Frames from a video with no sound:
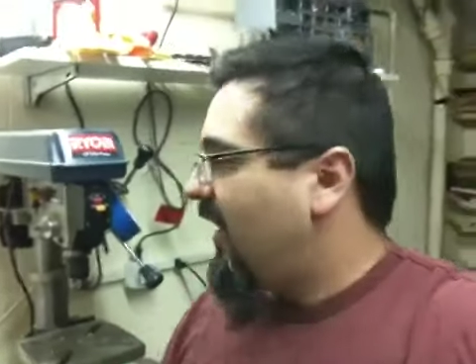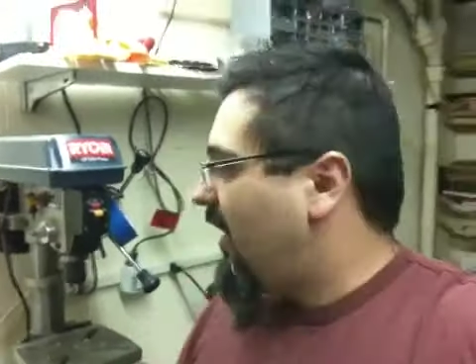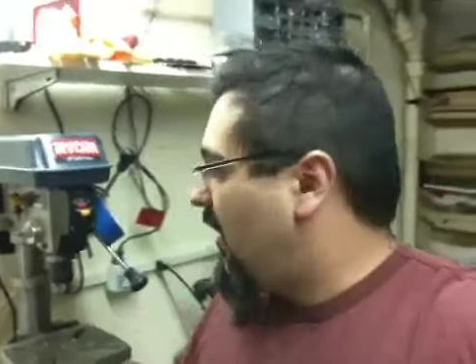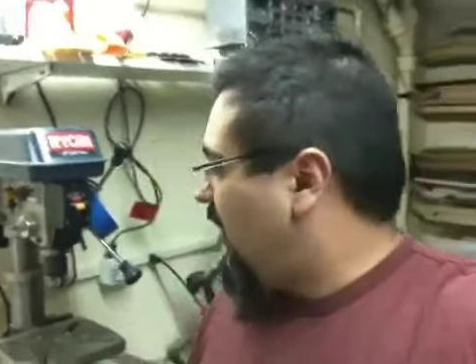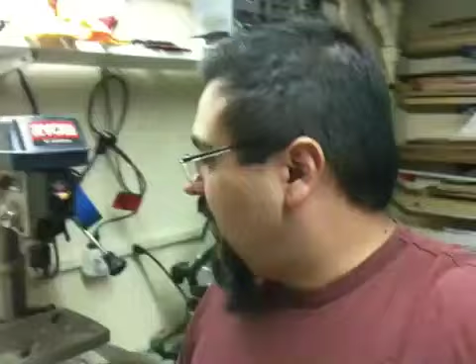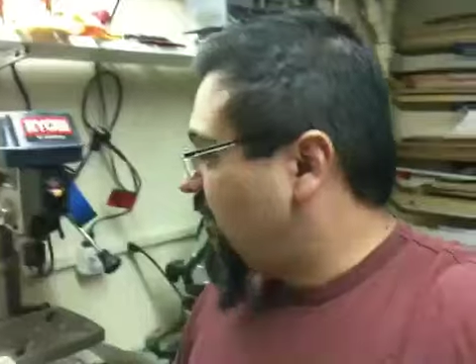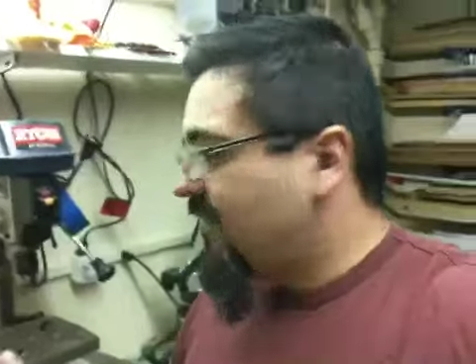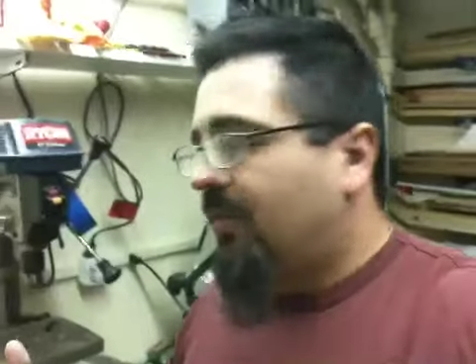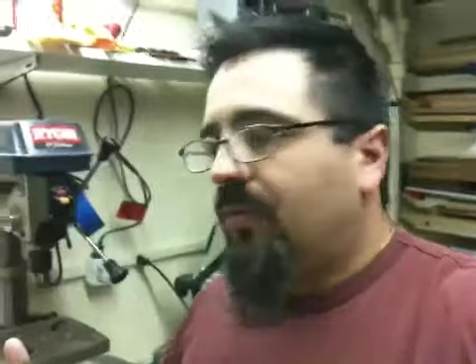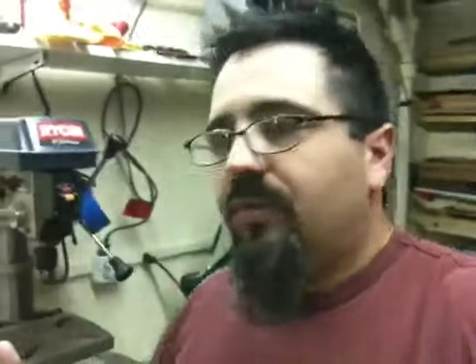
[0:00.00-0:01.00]
Um,
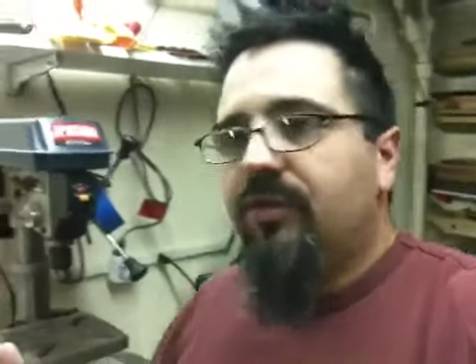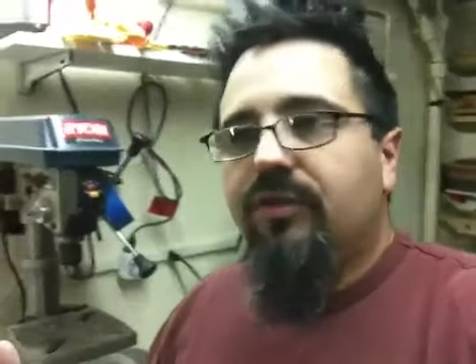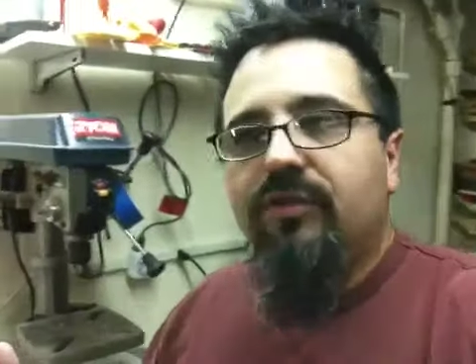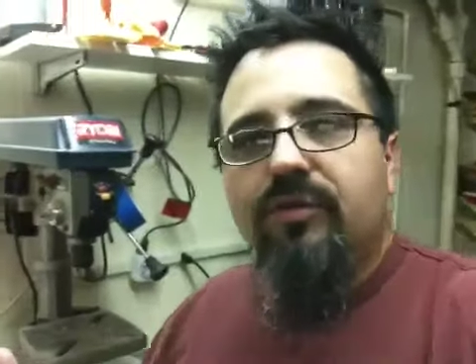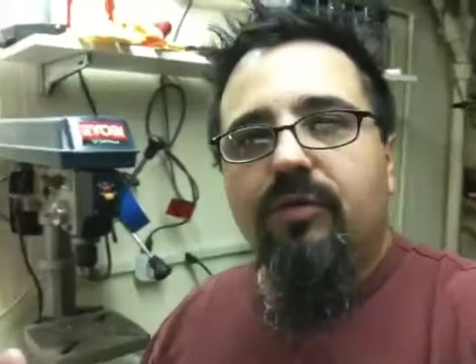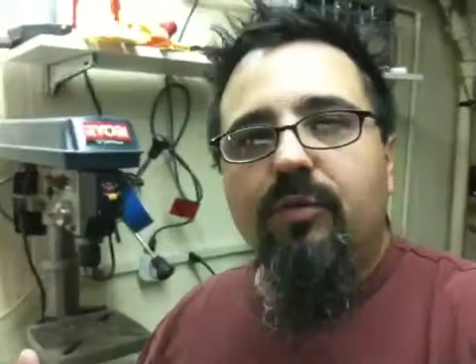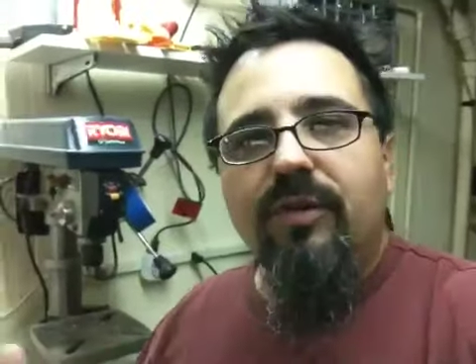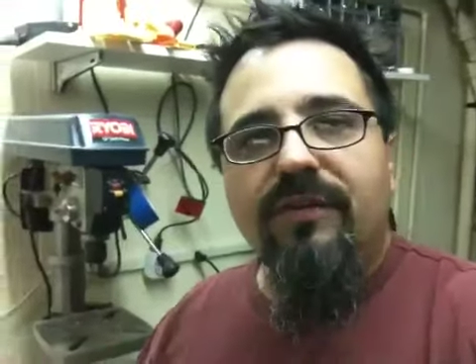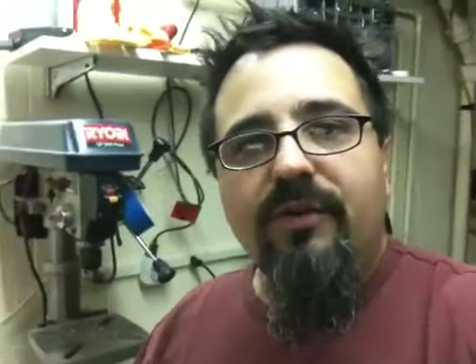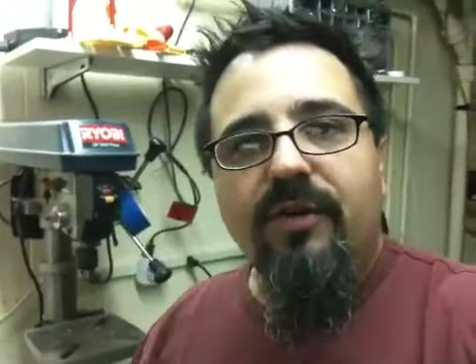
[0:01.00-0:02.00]
you know, you, you
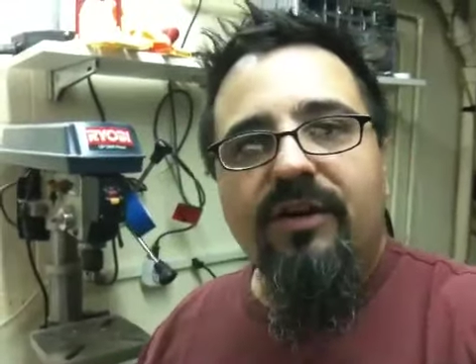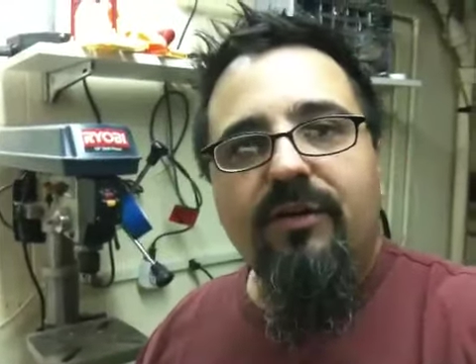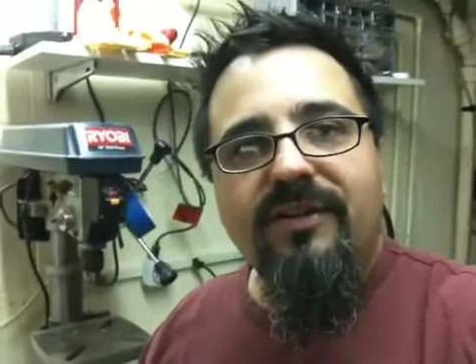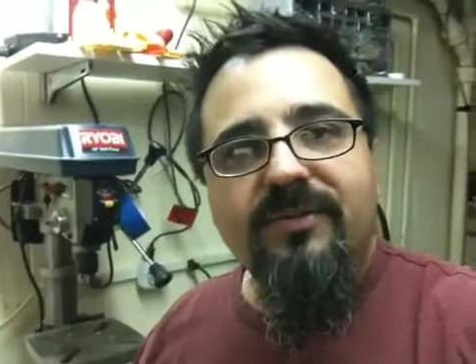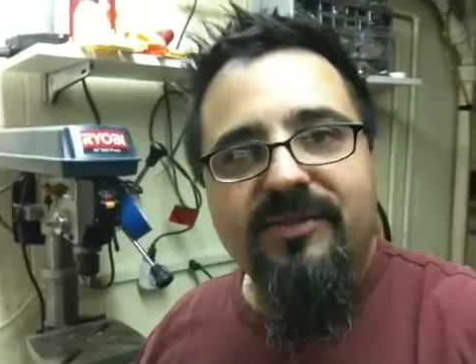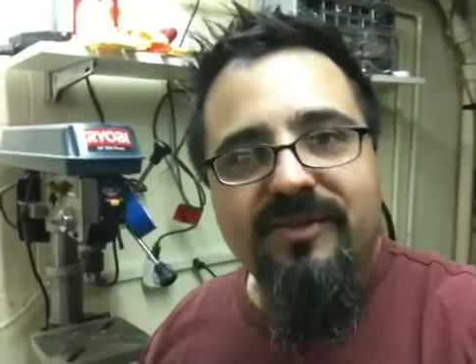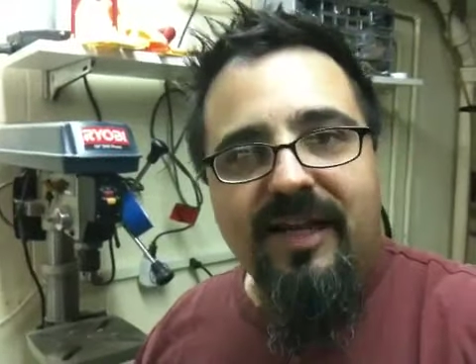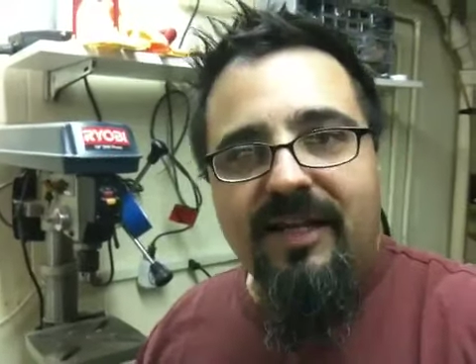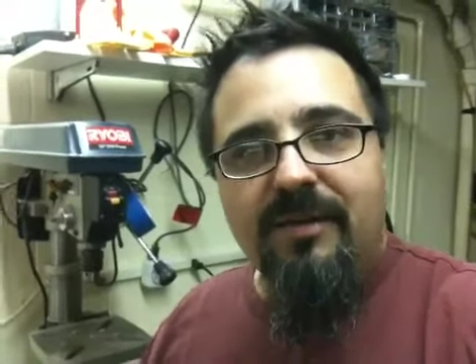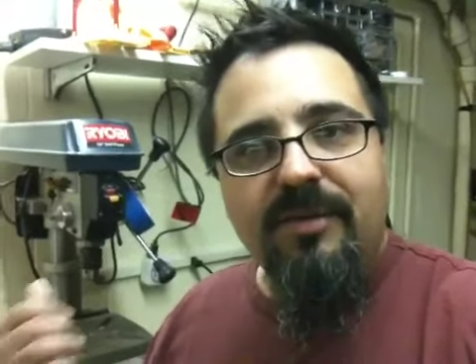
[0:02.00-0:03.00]
really, if you were going to do like some
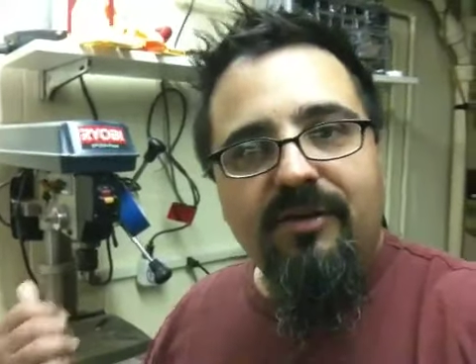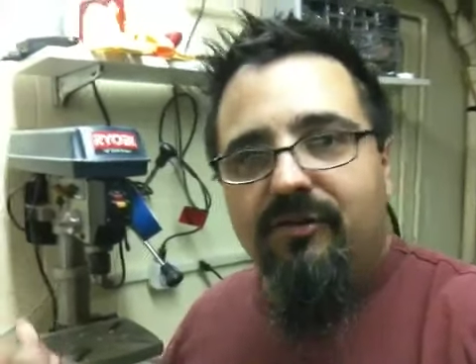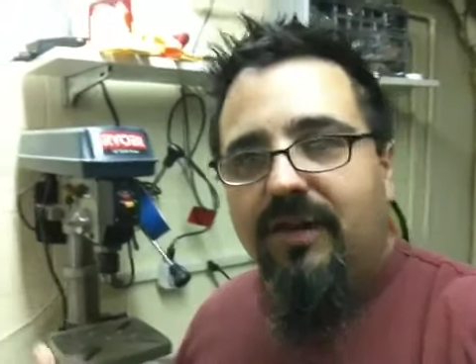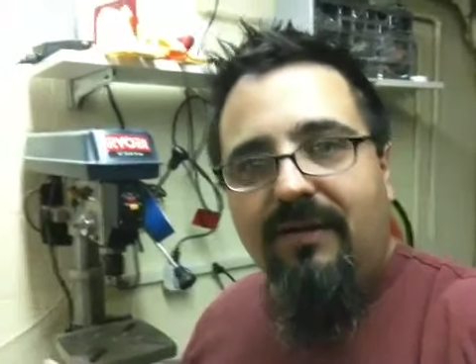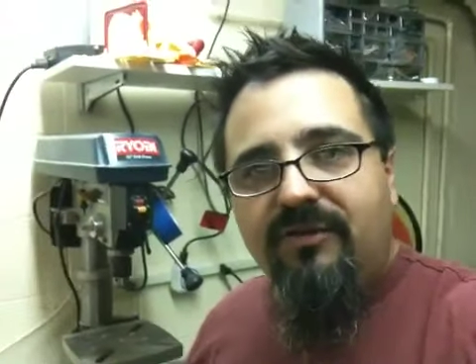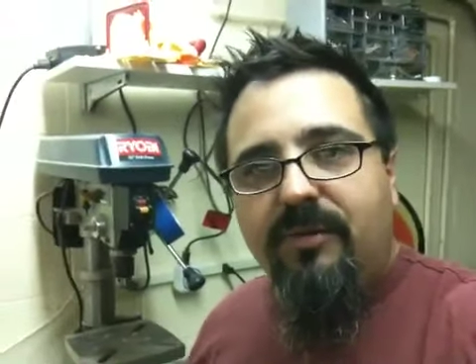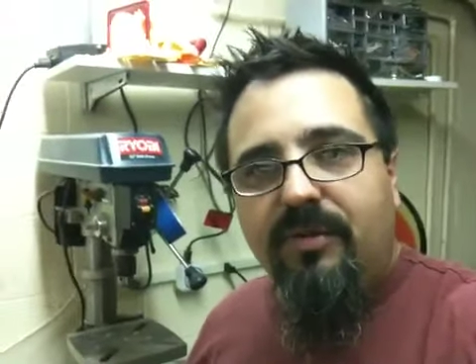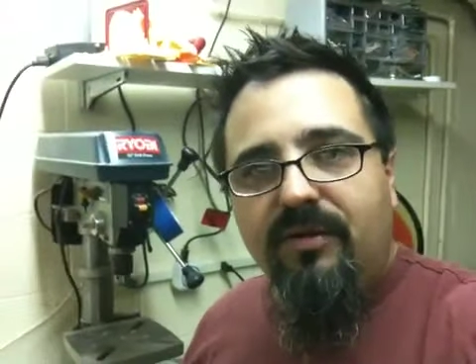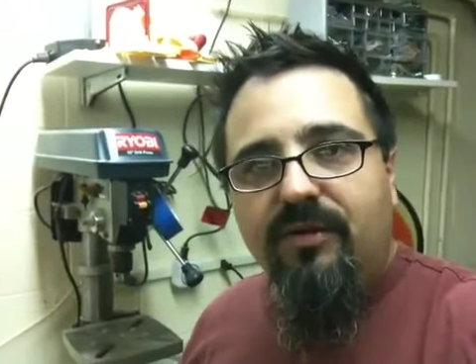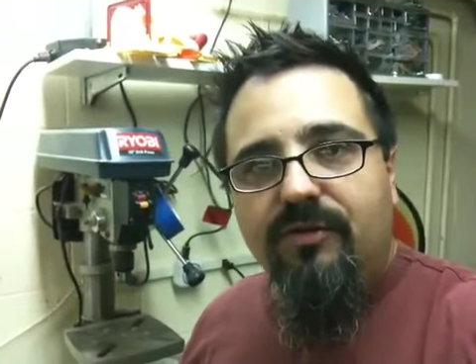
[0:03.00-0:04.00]
sanding, because you could obviously
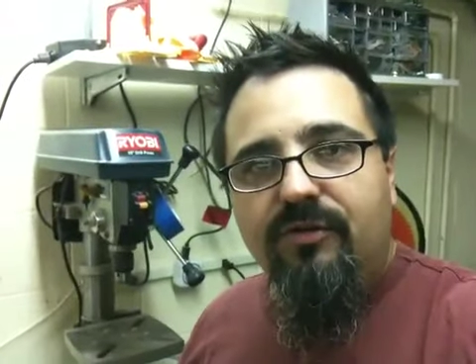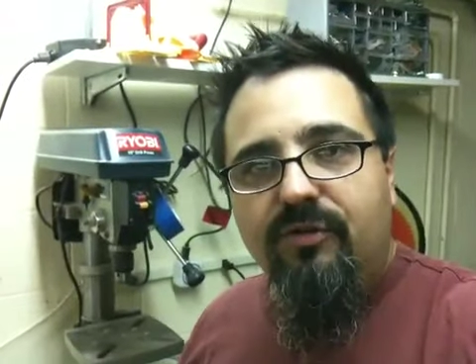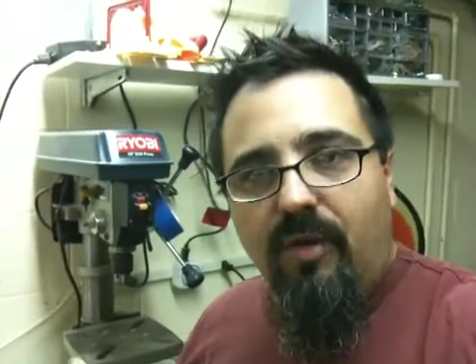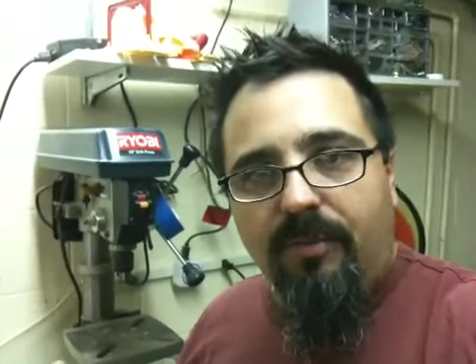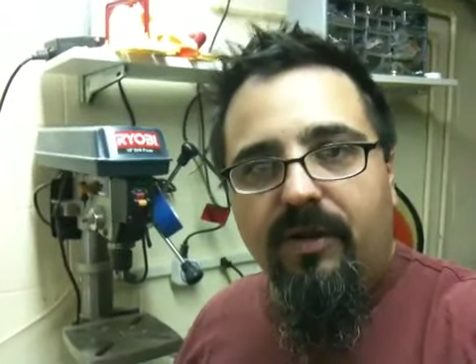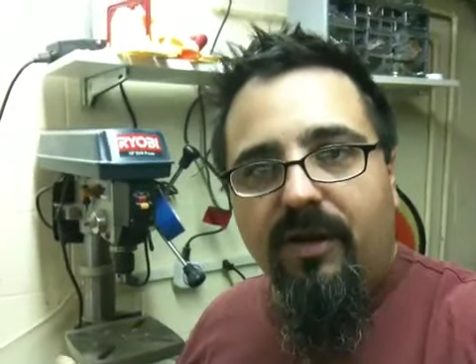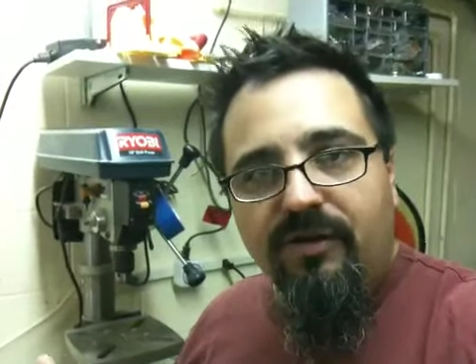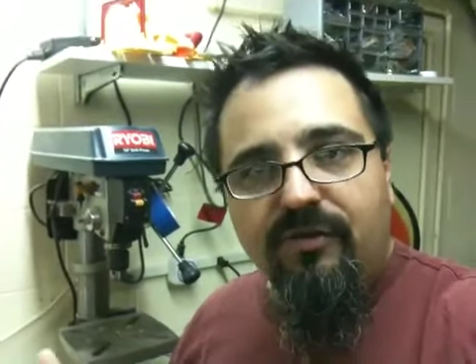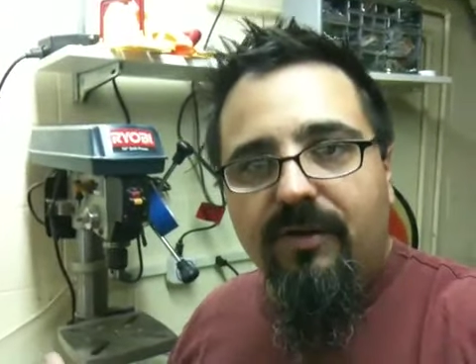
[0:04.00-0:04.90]
put a little drum, uh,